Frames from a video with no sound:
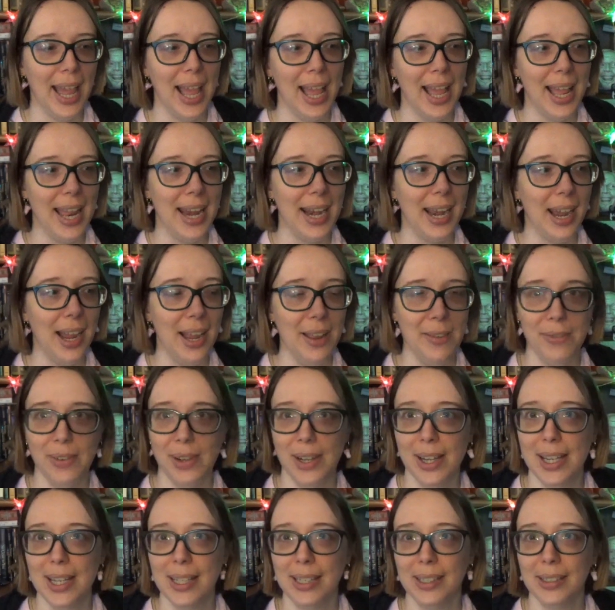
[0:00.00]
And I
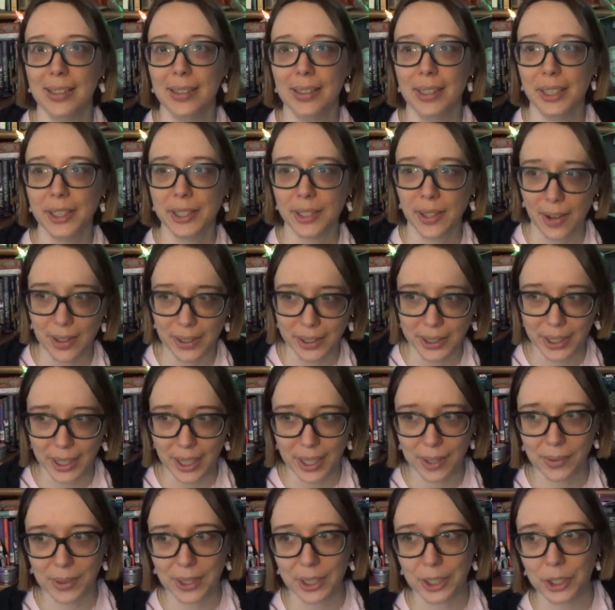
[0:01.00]
find the Scots
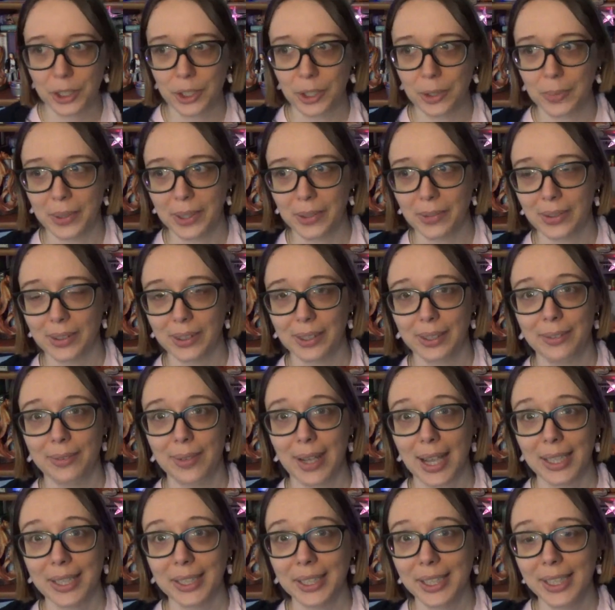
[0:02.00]
language to be really
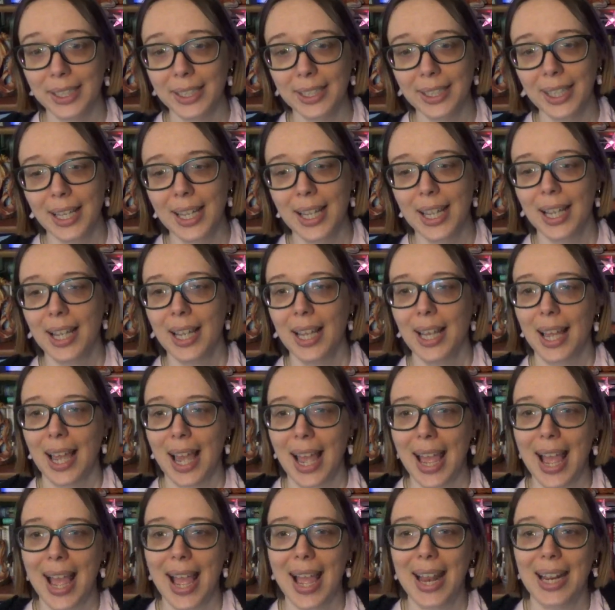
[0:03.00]
fascinating
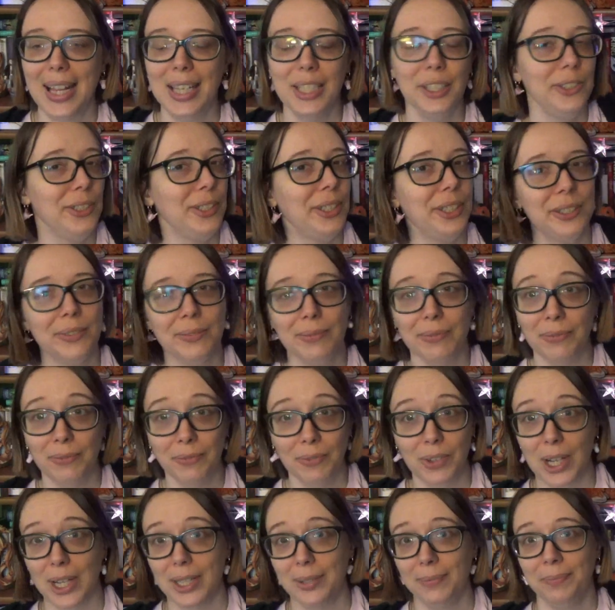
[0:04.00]
and it's just
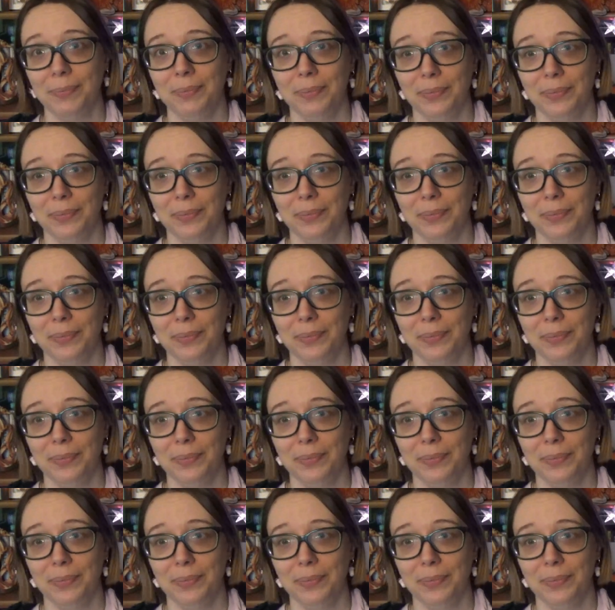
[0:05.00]
fun